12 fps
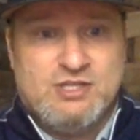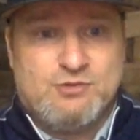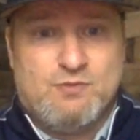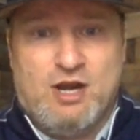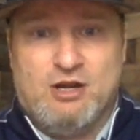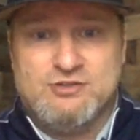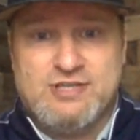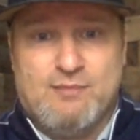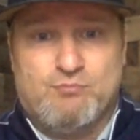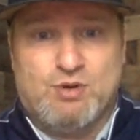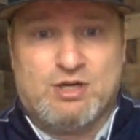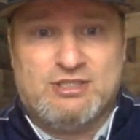Toronto's
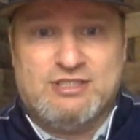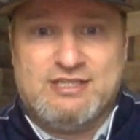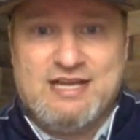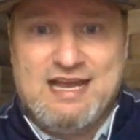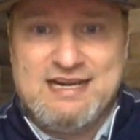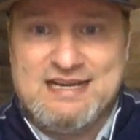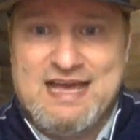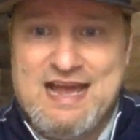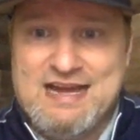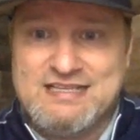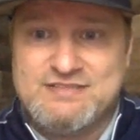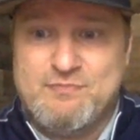at Brooklyn tonight.
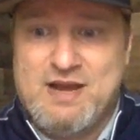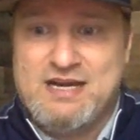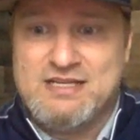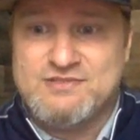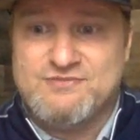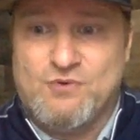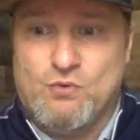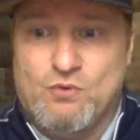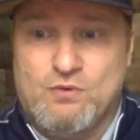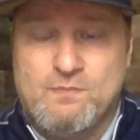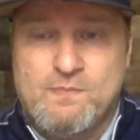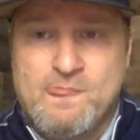Line is
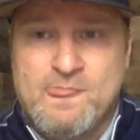-4.